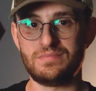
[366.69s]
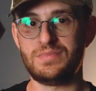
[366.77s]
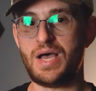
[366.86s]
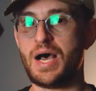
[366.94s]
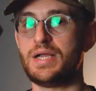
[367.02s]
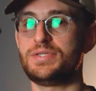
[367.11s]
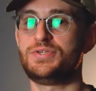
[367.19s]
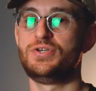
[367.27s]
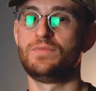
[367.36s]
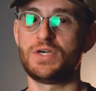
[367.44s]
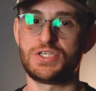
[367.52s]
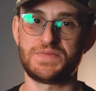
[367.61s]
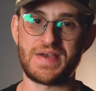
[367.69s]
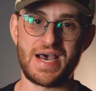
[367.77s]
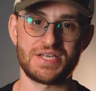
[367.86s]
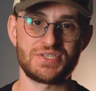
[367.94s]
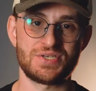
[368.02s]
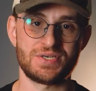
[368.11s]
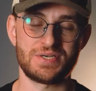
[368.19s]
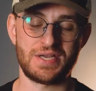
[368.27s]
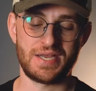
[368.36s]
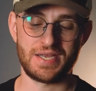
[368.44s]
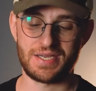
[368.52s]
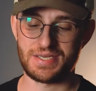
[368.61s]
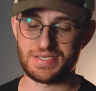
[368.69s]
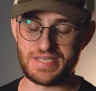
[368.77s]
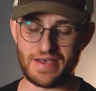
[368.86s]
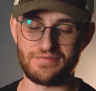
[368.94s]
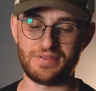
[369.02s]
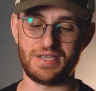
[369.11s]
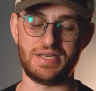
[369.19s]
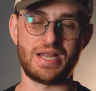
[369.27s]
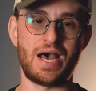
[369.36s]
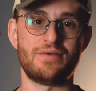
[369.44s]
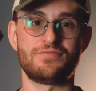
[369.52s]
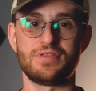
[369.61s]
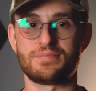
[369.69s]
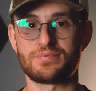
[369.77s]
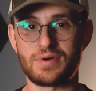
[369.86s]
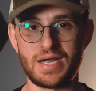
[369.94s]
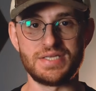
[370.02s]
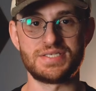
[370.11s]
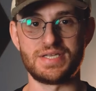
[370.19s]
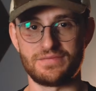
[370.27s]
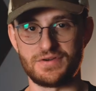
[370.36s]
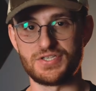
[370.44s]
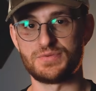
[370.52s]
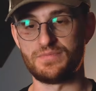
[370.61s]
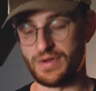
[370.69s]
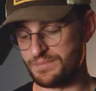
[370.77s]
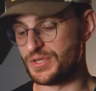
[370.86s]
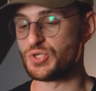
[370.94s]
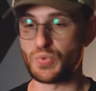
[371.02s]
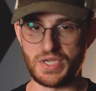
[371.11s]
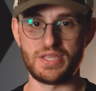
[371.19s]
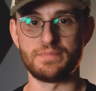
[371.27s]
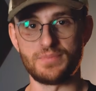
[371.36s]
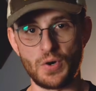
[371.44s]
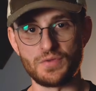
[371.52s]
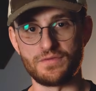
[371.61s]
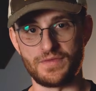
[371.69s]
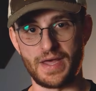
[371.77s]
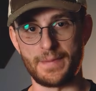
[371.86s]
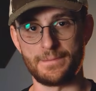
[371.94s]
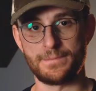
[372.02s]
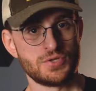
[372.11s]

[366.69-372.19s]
not too much faster, and definitely not for the price difference between the both of them.